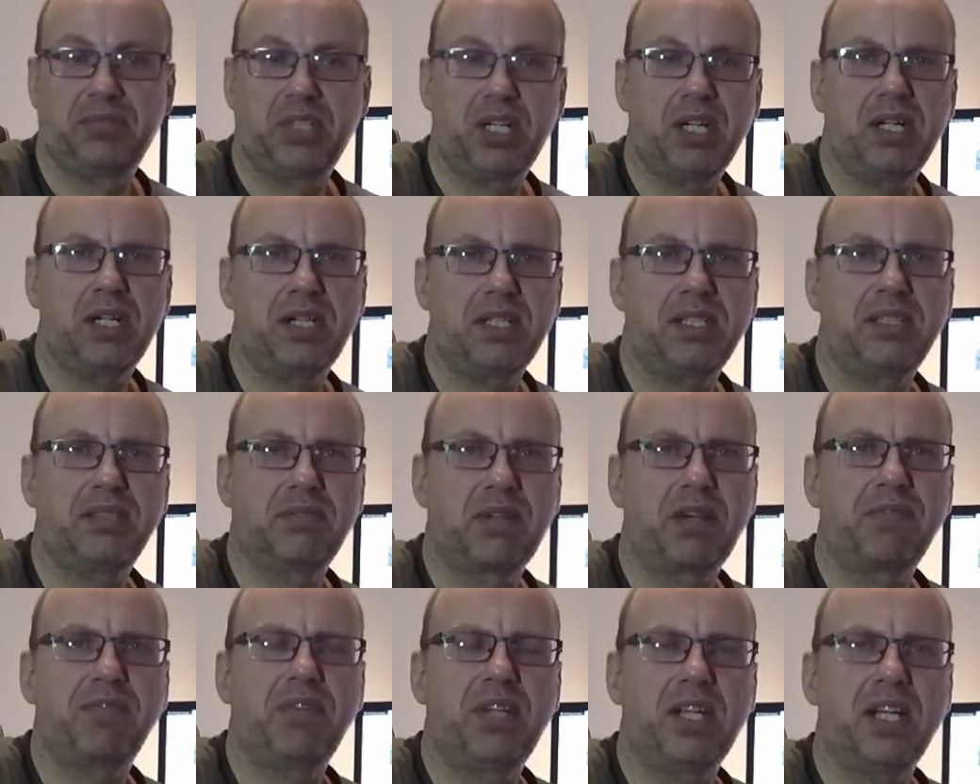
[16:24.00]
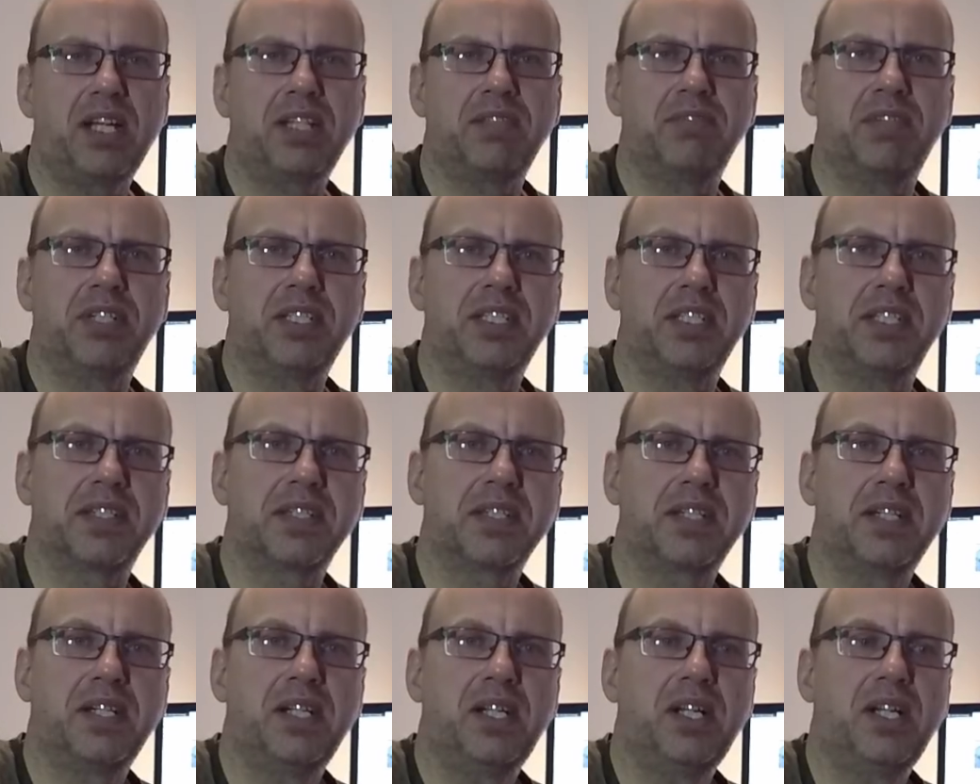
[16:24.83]
roughly 100
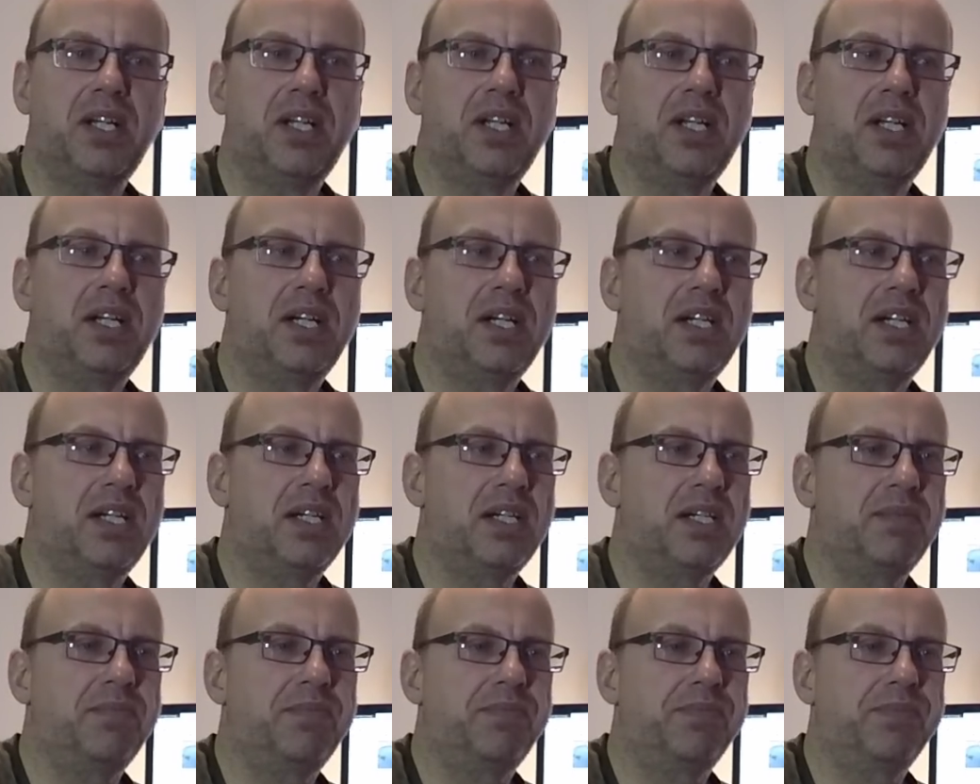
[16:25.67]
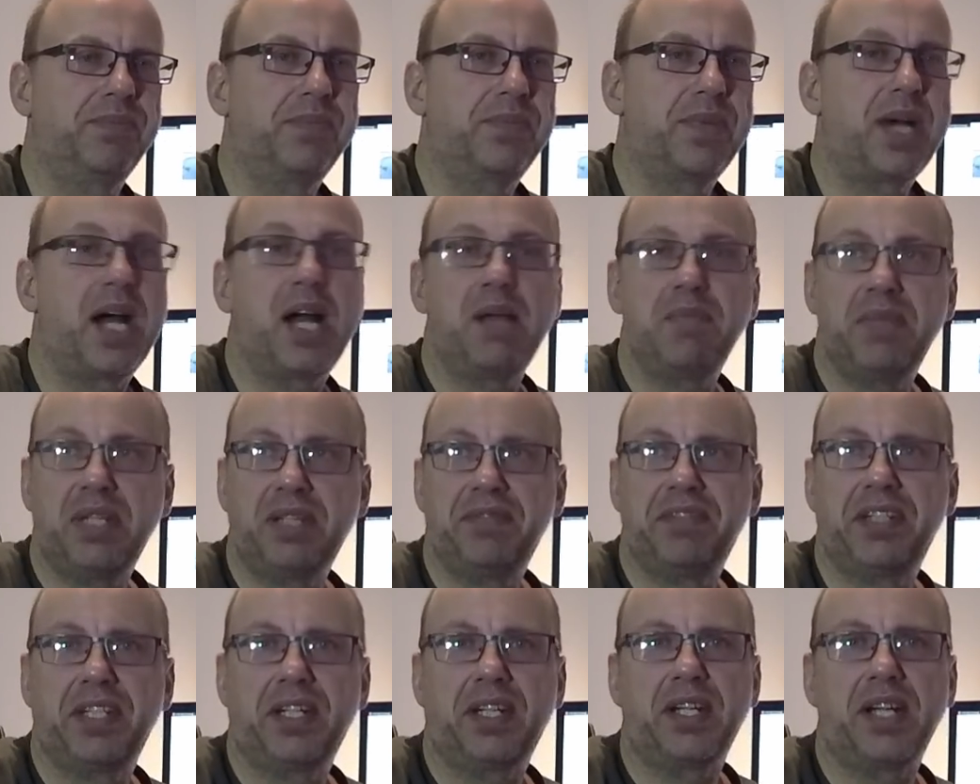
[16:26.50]
years. I'm
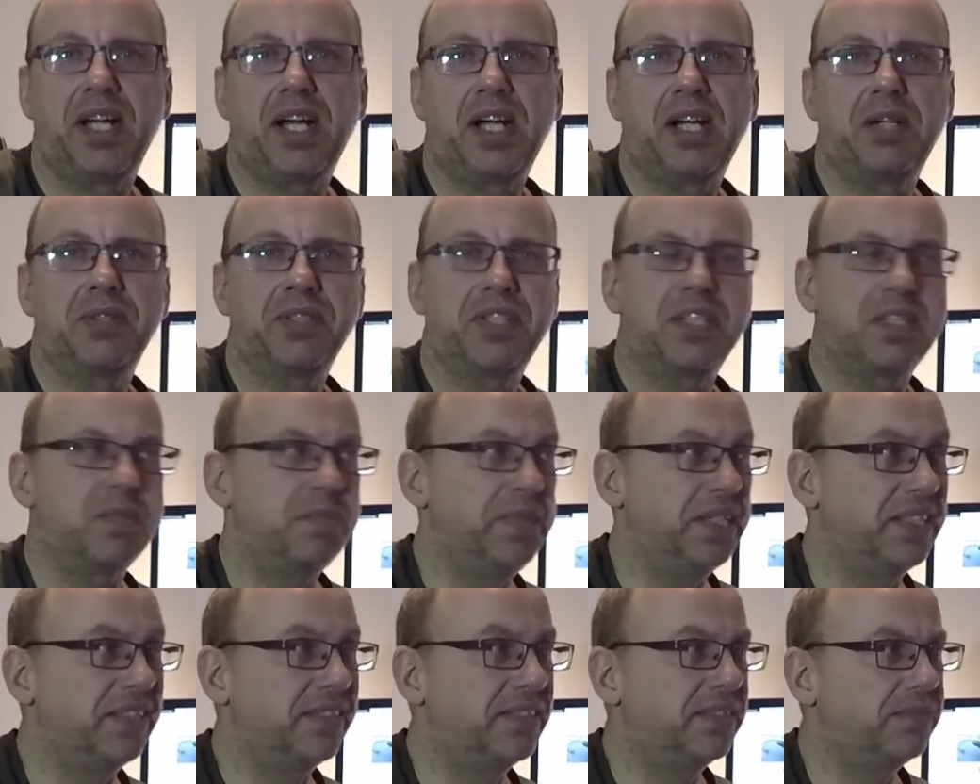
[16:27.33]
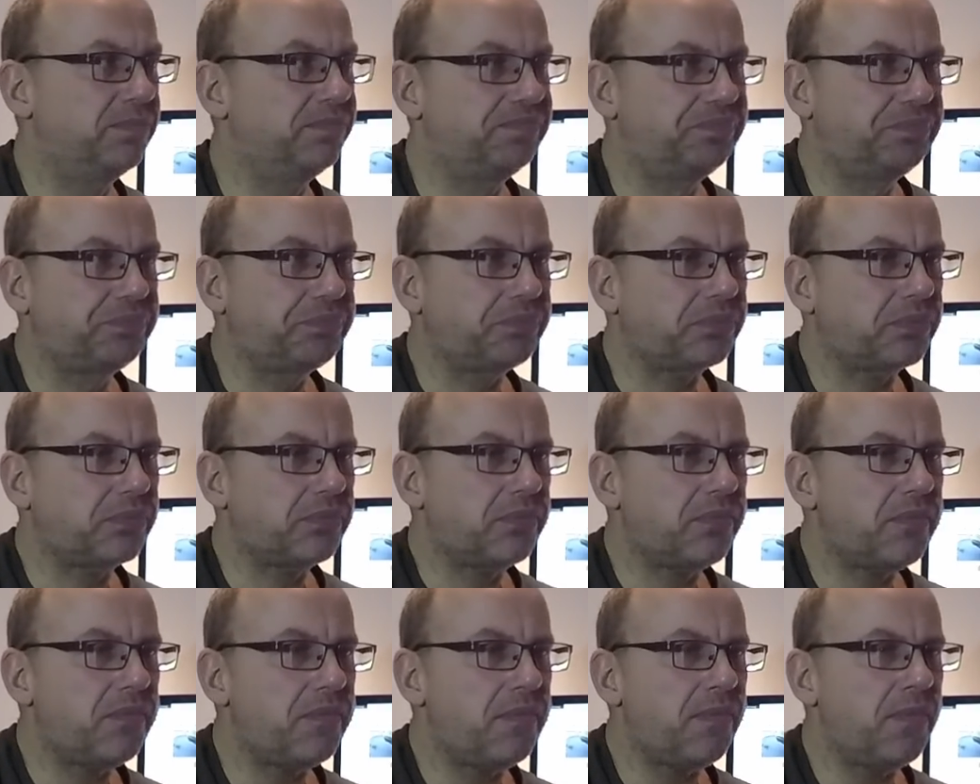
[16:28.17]
living in a house that's built
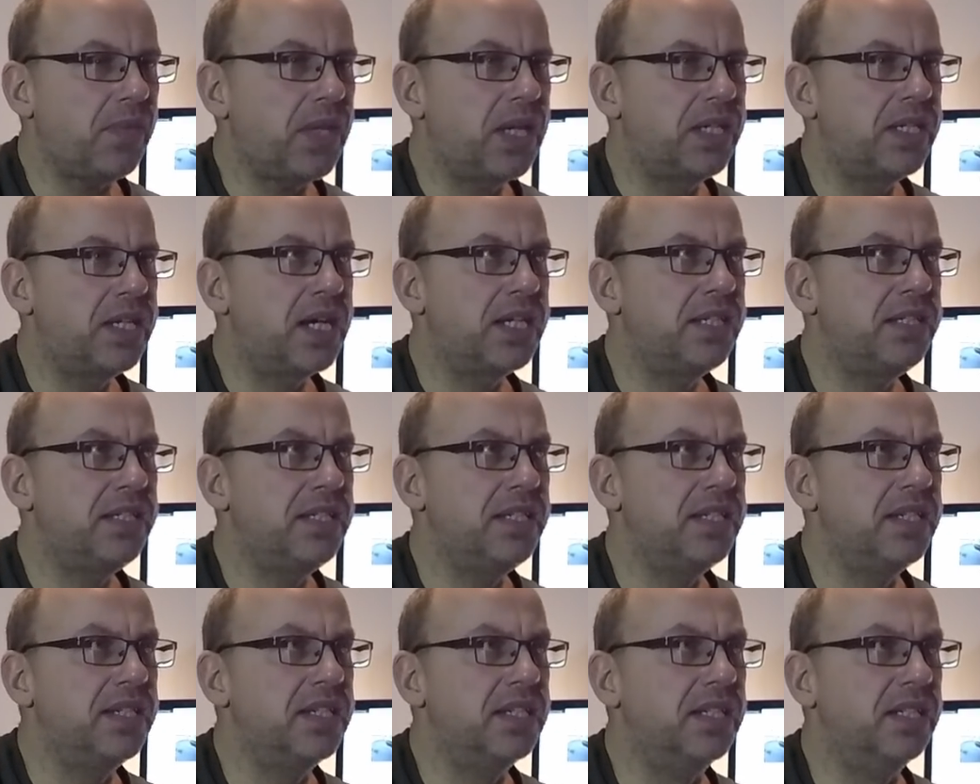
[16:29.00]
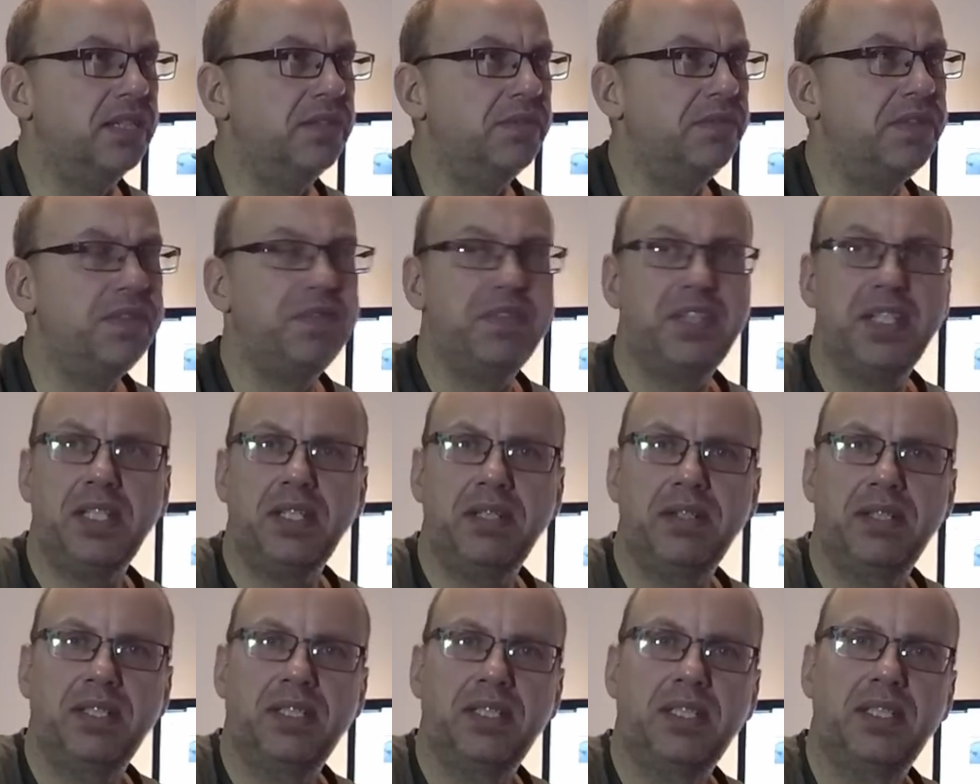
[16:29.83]

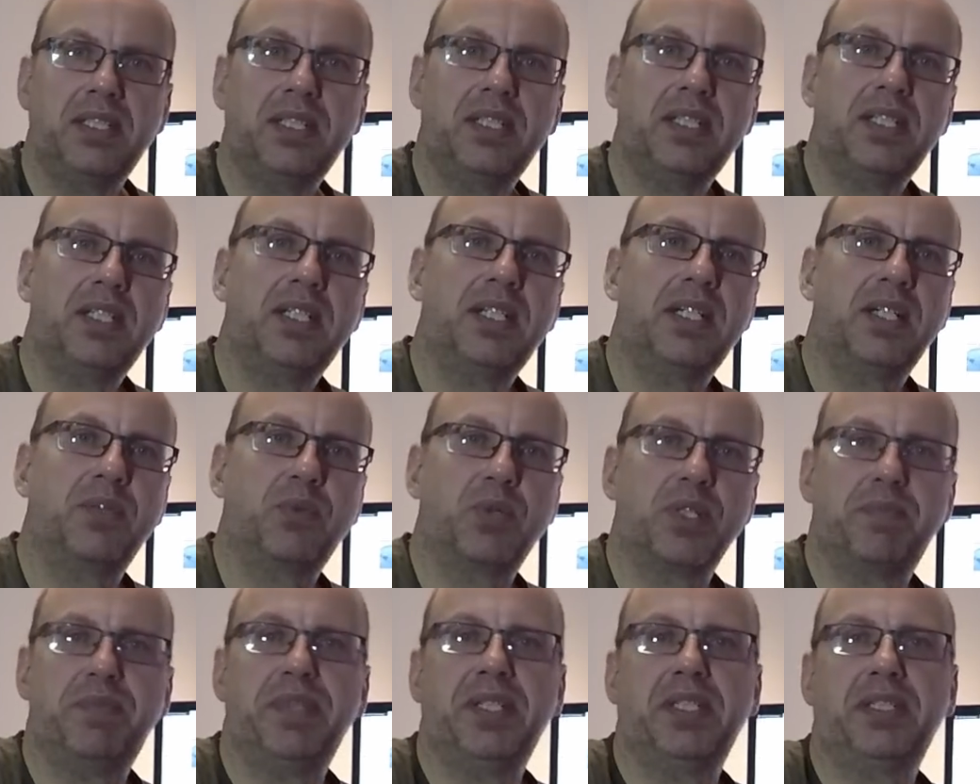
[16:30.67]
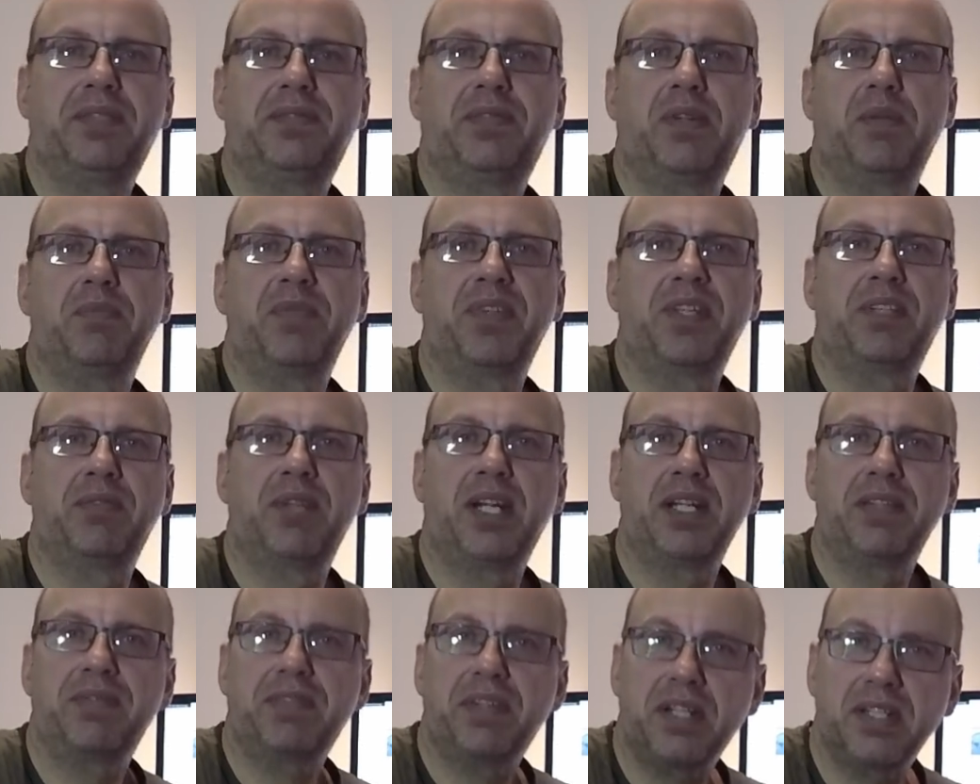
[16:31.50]
1950. It was built from the
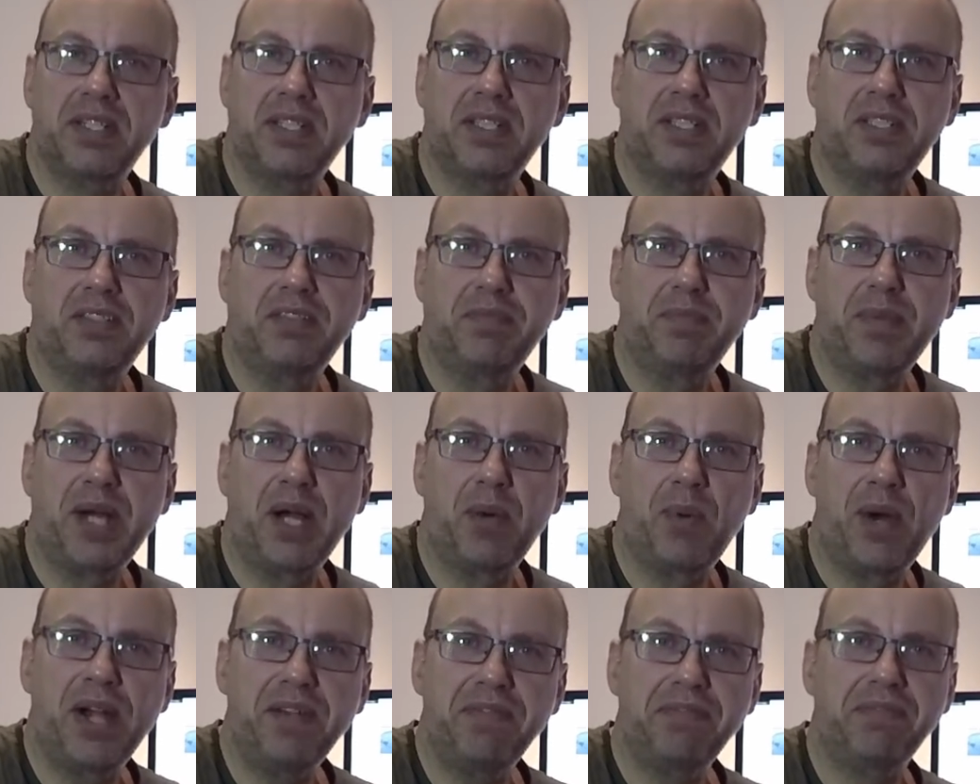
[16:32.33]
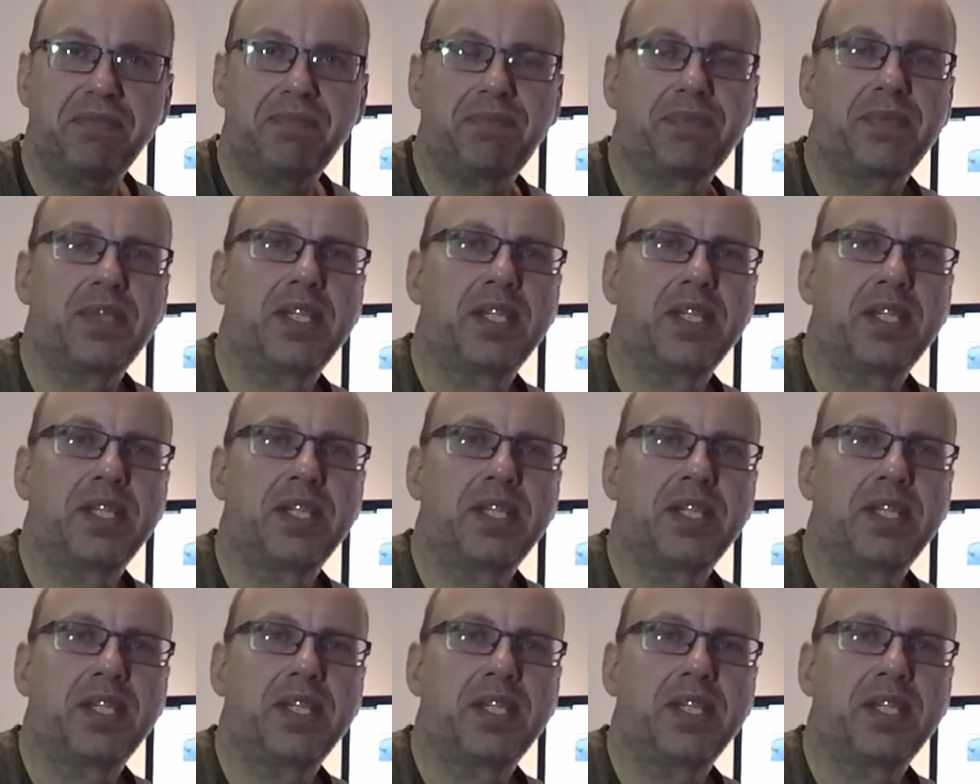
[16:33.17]
grandfather of my wife.